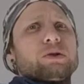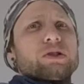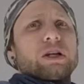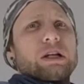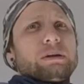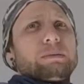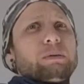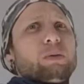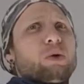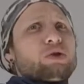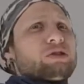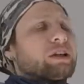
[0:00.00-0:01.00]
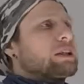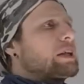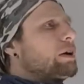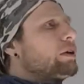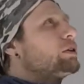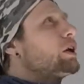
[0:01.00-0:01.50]
certainly be watering it
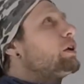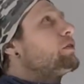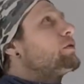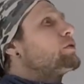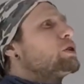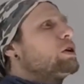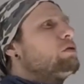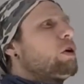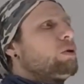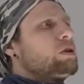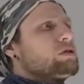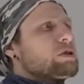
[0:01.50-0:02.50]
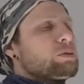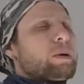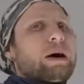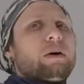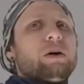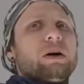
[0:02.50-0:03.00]
down. I don't know if it was her roller as
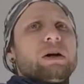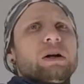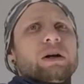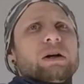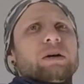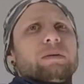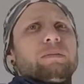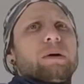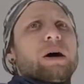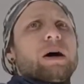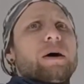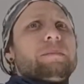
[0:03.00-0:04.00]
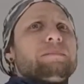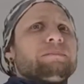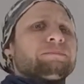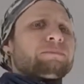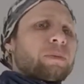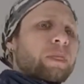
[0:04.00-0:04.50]
well, but
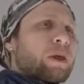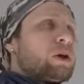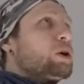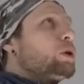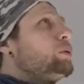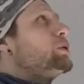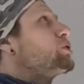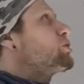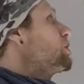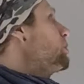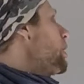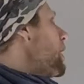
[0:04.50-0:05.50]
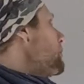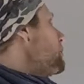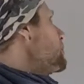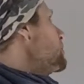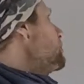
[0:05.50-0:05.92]
we shall see what happens.